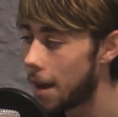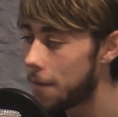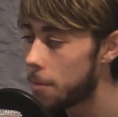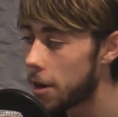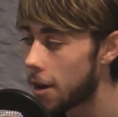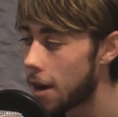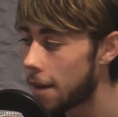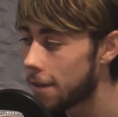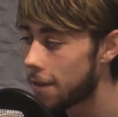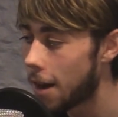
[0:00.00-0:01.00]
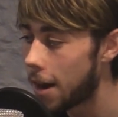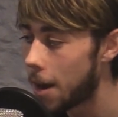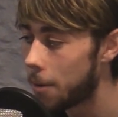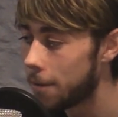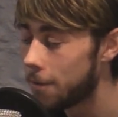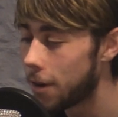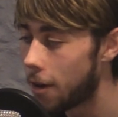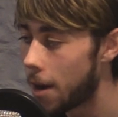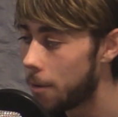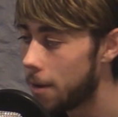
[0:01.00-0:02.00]
everybody kind of has to start out and
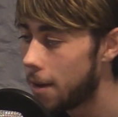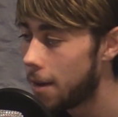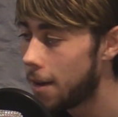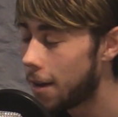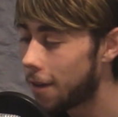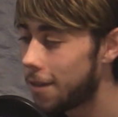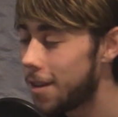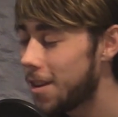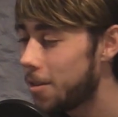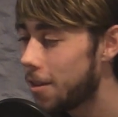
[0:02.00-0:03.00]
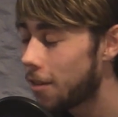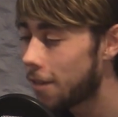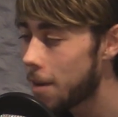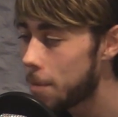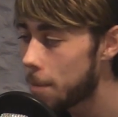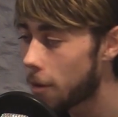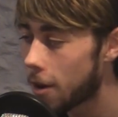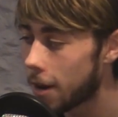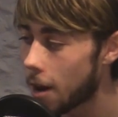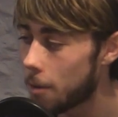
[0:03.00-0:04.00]
figure out. Because you know, you just see people
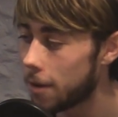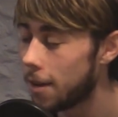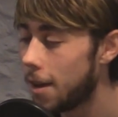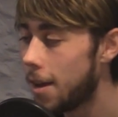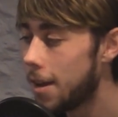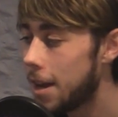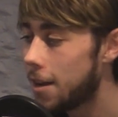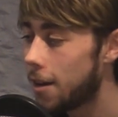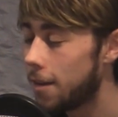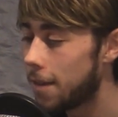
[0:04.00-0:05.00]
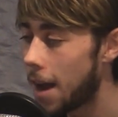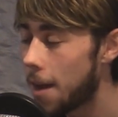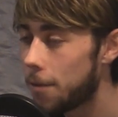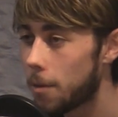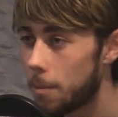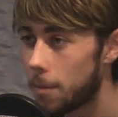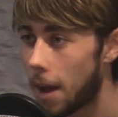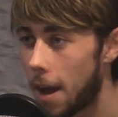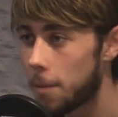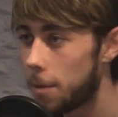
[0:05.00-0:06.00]
kind of going. Either they have something
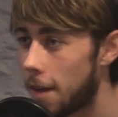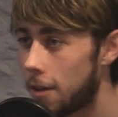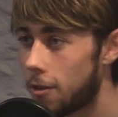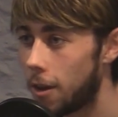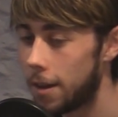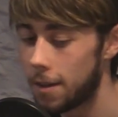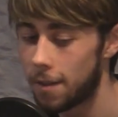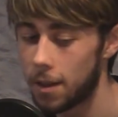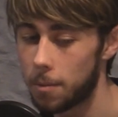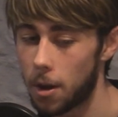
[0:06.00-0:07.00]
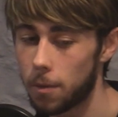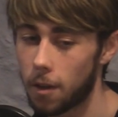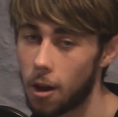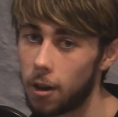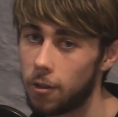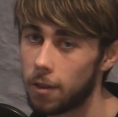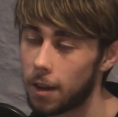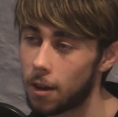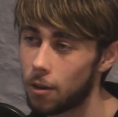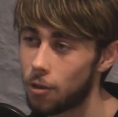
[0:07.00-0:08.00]
that has potential and you see them go to college and
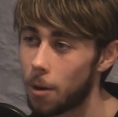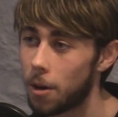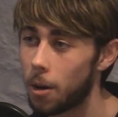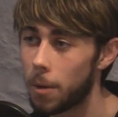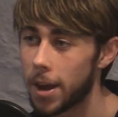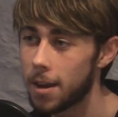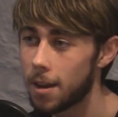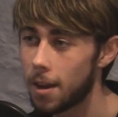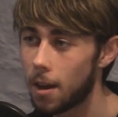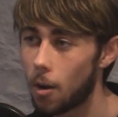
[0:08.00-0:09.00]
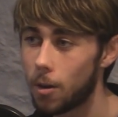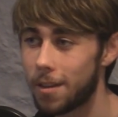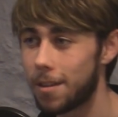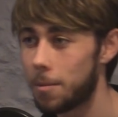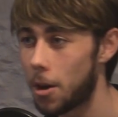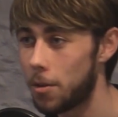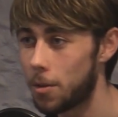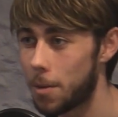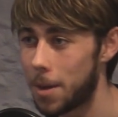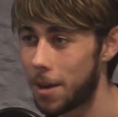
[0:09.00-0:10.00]
they kind of throw it all away. Yeah. Or you see them go the
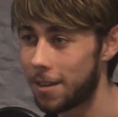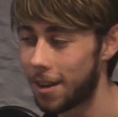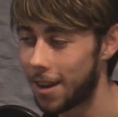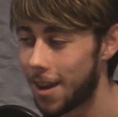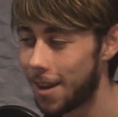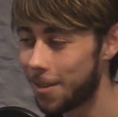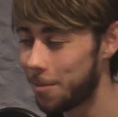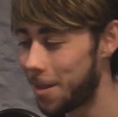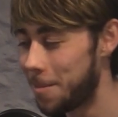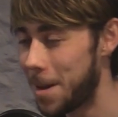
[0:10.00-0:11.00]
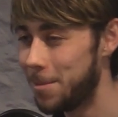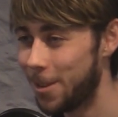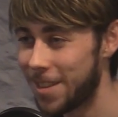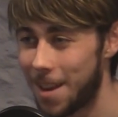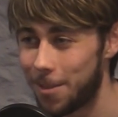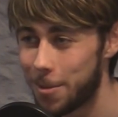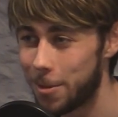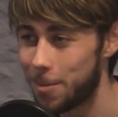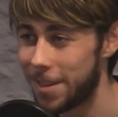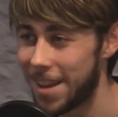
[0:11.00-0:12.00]
other way where it's like something that maybe doesn't have too
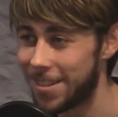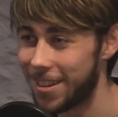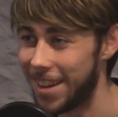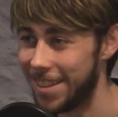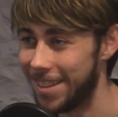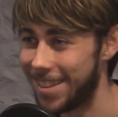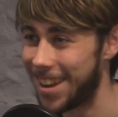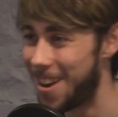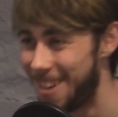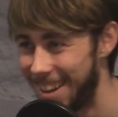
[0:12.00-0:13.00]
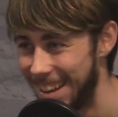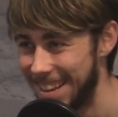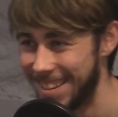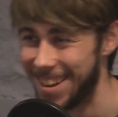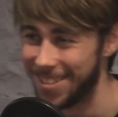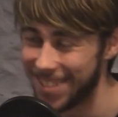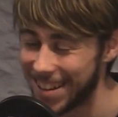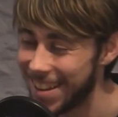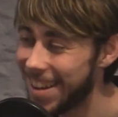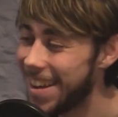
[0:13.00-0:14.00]
much potential and they go all in. You know what I mean?